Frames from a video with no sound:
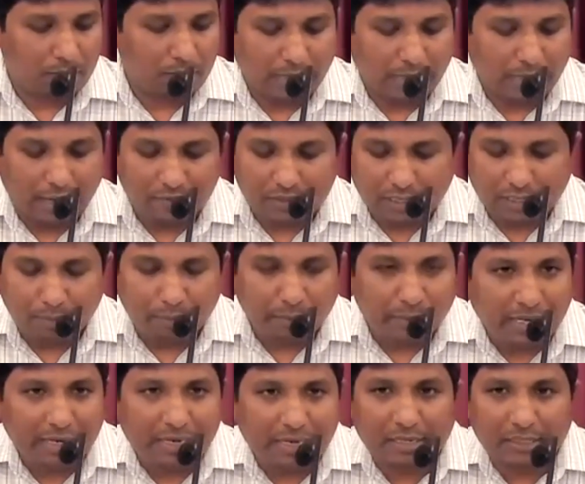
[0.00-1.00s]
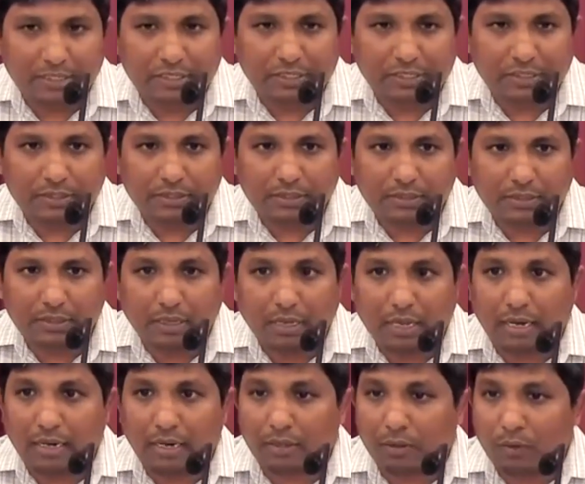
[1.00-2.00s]
have done many decisions
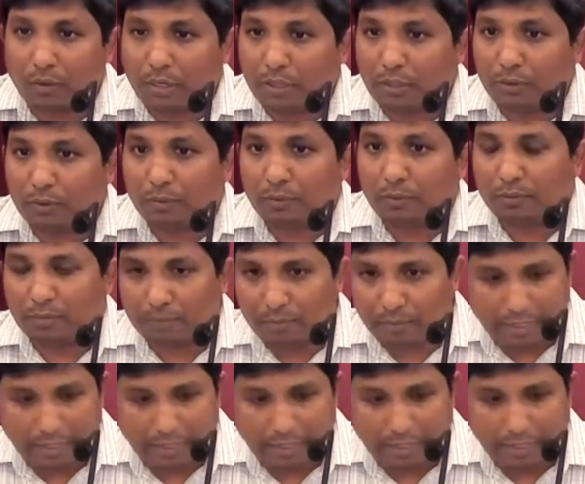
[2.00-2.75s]
and are going to do